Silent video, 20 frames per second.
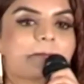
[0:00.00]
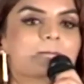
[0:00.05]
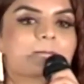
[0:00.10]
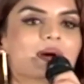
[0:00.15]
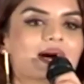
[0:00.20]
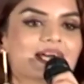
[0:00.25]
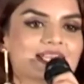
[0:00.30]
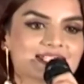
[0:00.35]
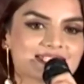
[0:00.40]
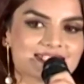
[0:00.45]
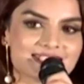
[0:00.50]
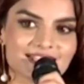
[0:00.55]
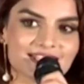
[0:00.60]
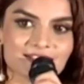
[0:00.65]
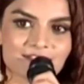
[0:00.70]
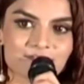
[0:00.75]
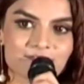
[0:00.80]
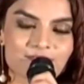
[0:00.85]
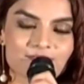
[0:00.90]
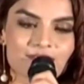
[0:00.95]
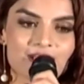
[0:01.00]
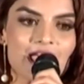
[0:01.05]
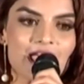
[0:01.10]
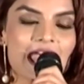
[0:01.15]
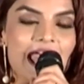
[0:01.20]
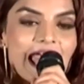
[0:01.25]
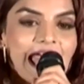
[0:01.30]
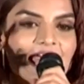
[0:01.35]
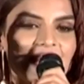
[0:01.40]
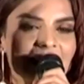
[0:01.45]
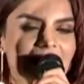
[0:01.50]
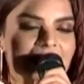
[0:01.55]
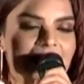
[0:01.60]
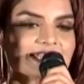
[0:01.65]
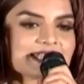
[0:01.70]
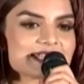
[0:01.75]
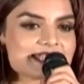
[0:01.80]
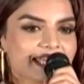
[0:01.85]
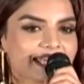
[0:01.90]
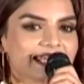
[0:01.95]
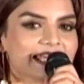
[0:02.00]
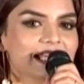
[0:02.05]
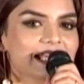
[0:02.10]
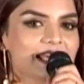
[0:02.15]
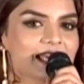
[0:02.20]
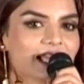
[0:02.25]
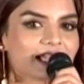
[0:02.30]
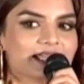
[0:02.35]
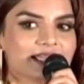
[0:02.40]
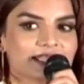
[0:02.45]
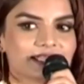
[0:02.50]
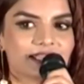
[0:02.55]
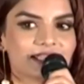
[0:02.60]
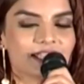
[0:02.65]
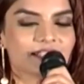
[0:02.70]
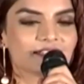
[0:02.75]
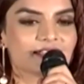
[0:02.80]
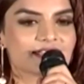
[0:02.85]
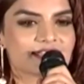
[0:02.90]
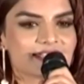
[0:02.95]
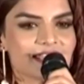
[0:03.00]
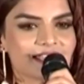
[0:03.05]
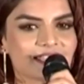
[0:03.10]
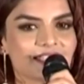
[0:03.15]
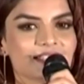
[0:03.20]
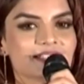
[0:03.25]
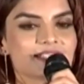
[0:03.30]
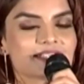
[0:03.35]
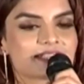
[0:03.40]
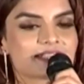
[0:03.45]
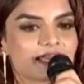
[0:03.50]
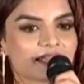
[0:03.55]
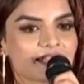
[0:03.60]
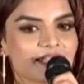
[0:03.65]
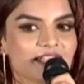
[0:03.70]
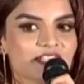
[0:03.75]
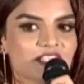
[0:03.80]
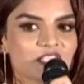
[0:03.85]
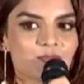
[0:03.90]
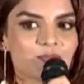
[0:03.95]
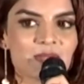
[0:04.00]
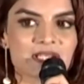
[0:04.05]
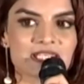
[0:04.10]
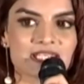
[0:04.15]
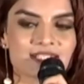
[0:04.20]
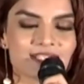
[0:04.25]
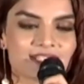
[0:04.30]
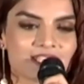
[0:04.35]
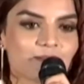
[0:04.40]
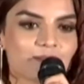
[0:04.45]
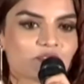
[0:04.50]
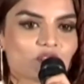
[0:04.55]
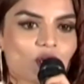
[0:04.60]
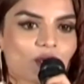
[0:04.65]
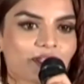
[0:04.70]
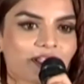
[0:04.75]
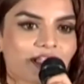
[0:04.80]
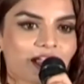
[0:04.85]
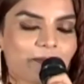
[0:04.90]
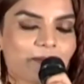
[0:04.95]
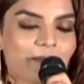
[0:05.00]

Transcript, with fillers: myself. And the second lucky thing, the second serendipity that I'm talking